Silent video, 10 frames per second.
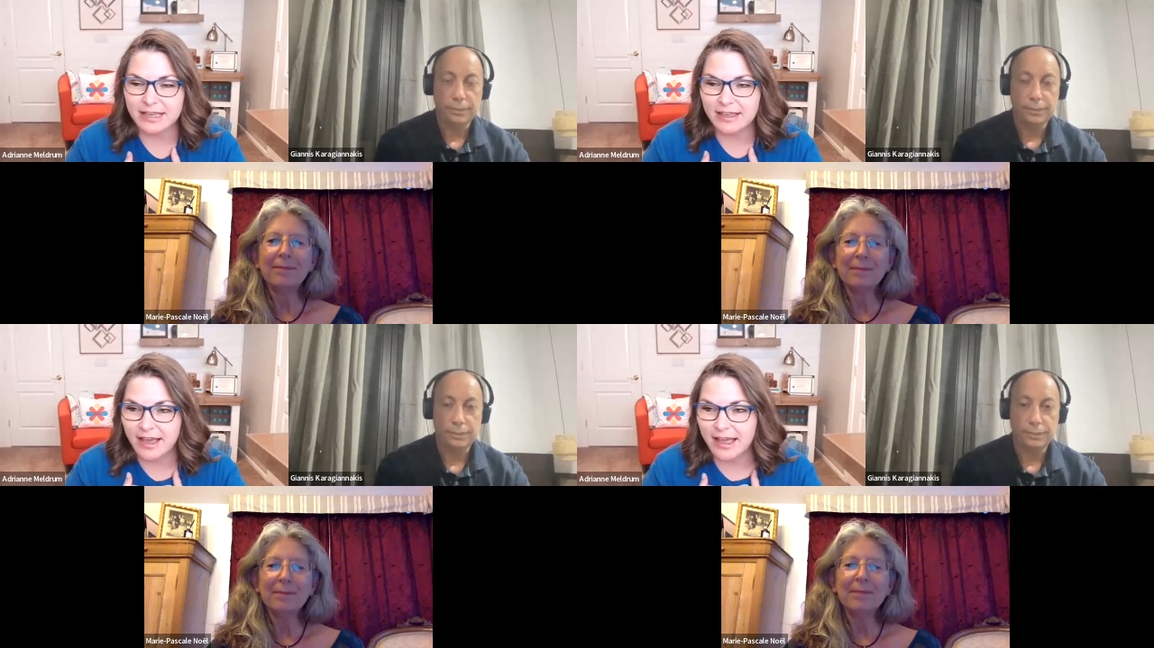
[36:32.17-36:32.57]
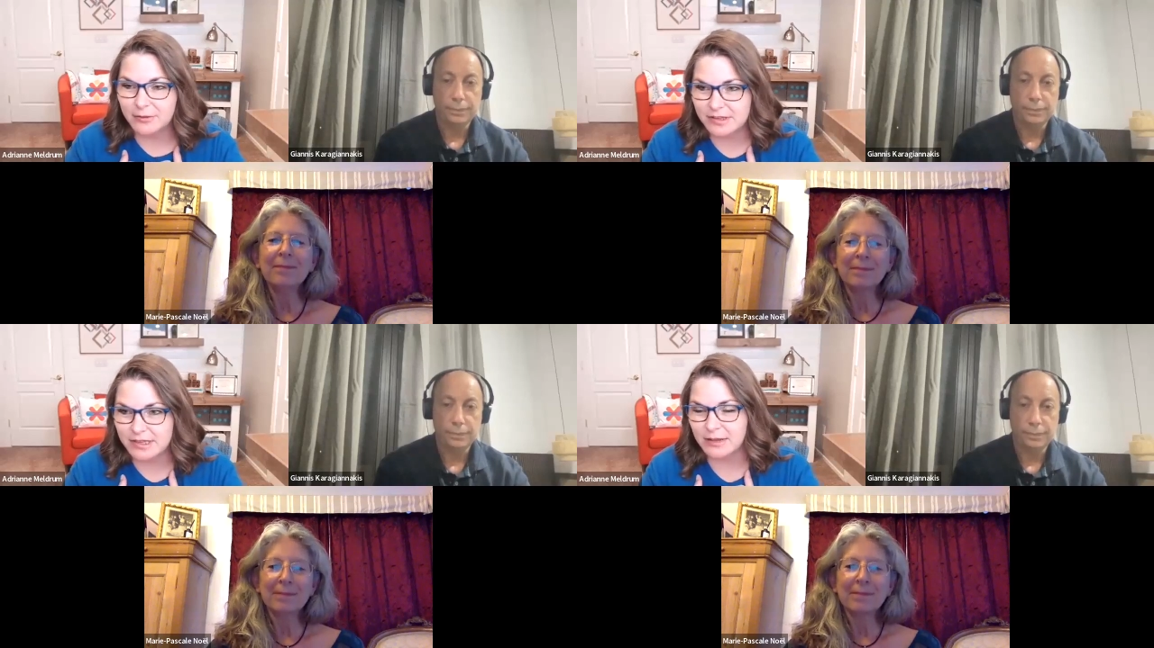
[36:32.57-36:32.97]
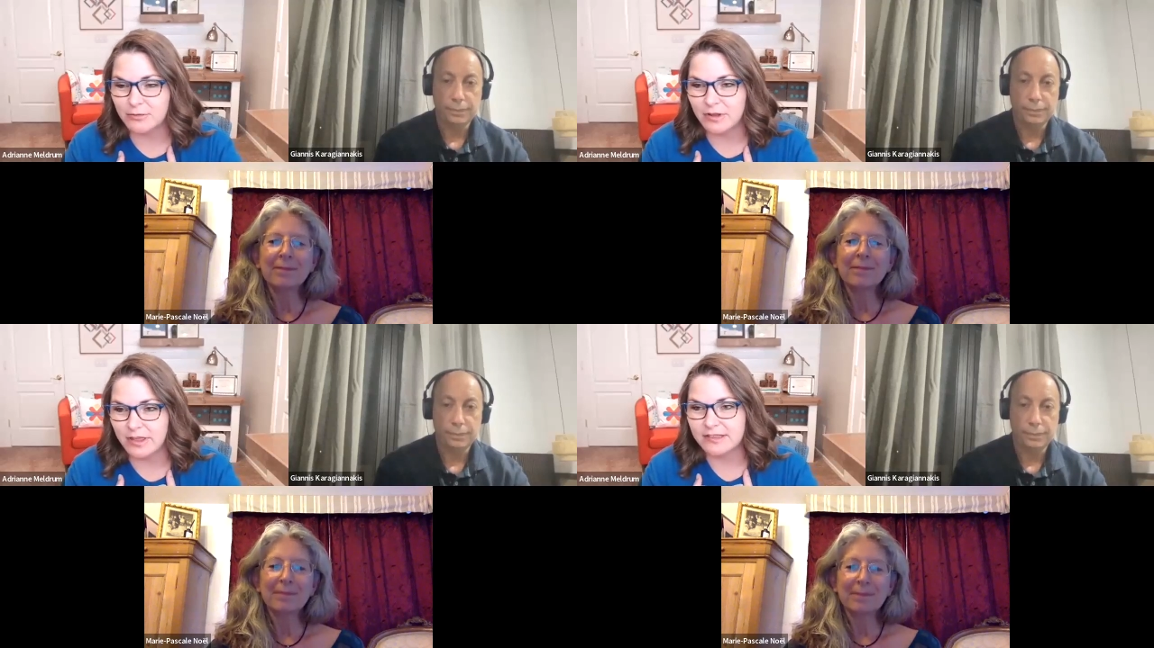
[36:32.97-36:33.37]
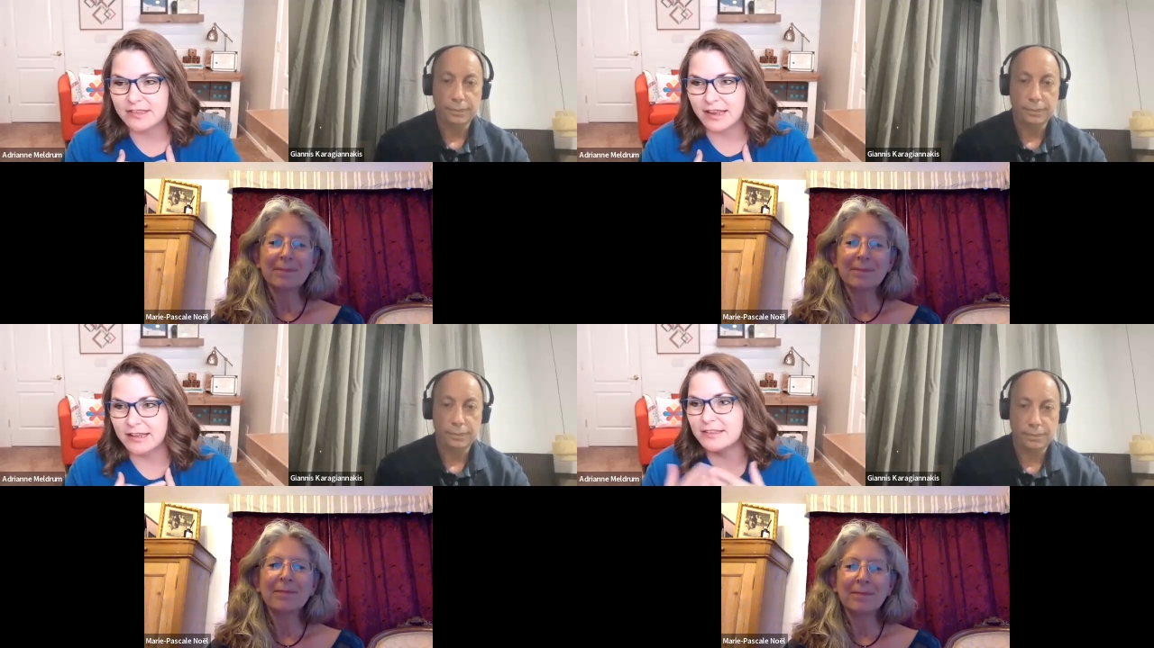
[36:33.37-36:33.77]
Speaker 1: it, I was getting really
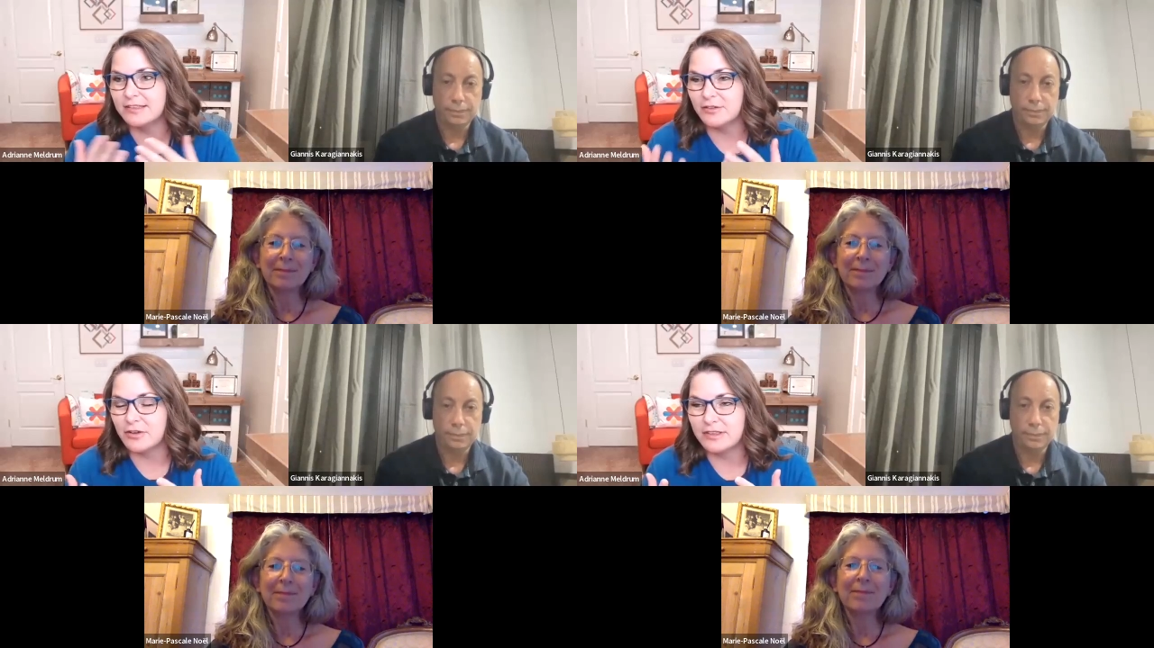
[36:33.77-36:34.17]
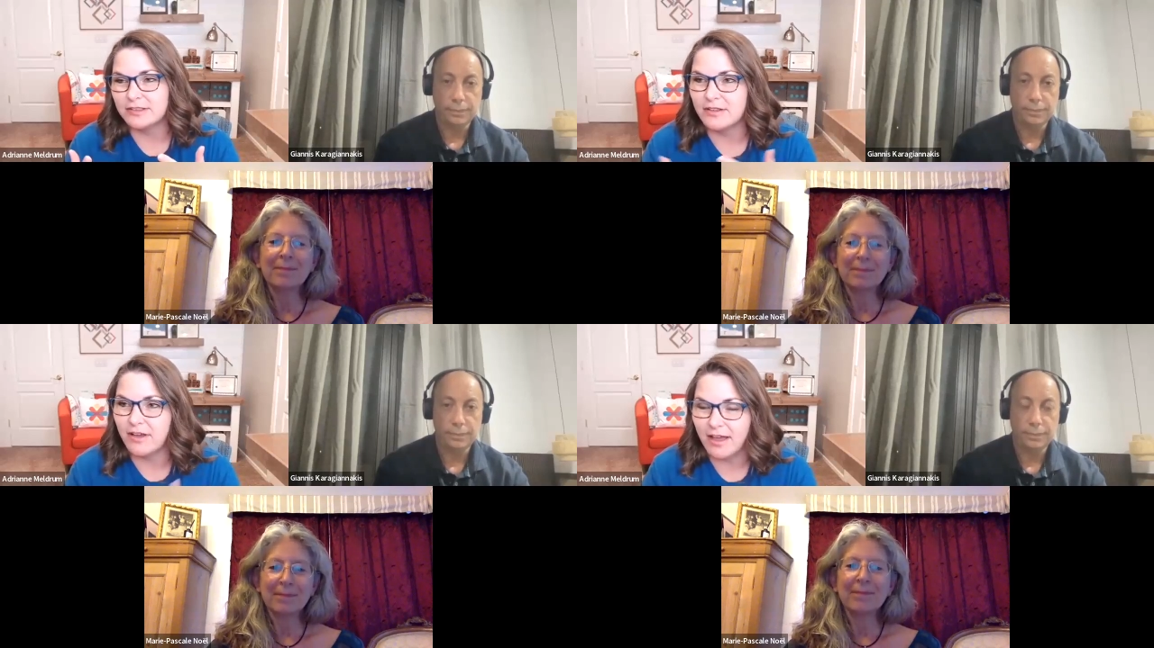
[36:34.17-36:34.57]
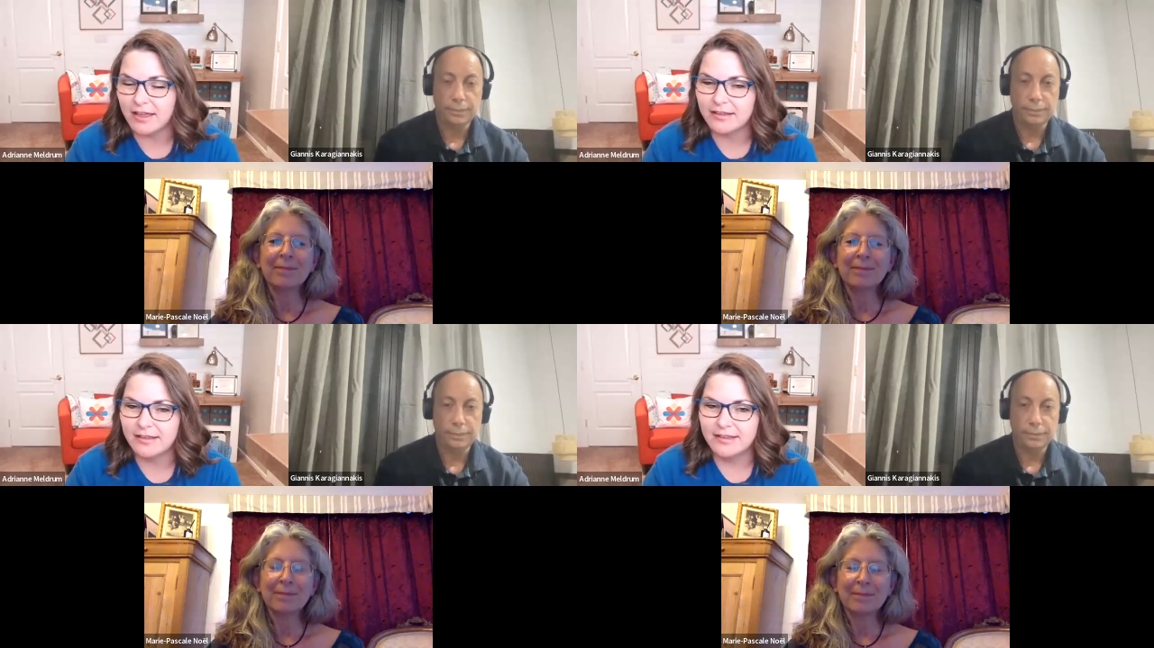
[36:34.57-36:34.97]
excited because there is not